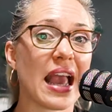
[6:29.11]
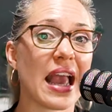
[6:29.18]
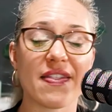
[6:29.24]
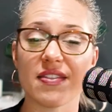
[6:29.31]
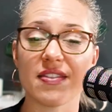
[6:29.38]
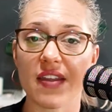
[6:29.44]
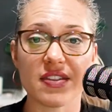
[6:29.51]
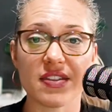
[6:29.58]

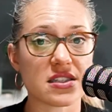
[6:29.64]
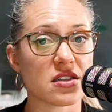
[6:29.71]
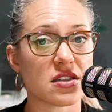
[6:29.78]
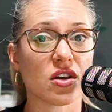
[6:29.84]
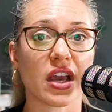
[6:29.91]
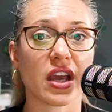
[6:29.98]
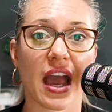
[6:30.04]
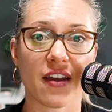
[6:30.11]
and this is
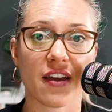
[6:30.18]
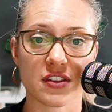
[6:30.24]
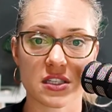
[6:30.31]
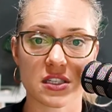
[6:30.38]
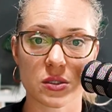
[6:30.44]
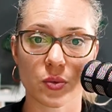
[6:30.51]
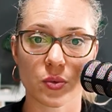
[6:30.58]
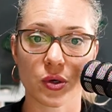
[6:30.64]
okay if this
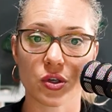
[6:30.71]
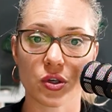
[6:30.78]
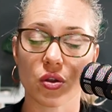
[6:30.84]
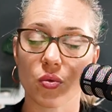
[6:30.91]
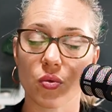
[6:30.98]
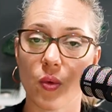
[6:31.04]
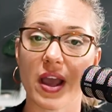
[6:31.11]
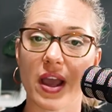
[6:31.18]
is the
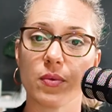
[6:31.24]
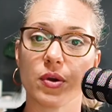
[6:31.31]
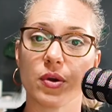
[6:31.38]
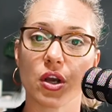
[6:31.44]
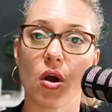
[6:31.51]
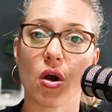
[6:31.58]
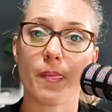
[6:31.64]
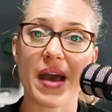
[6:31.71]
way you want to
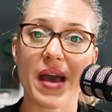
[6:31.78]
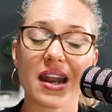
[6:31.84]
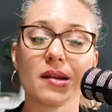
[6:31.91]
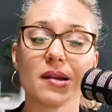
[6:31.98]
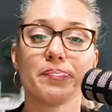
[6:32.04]
go about it,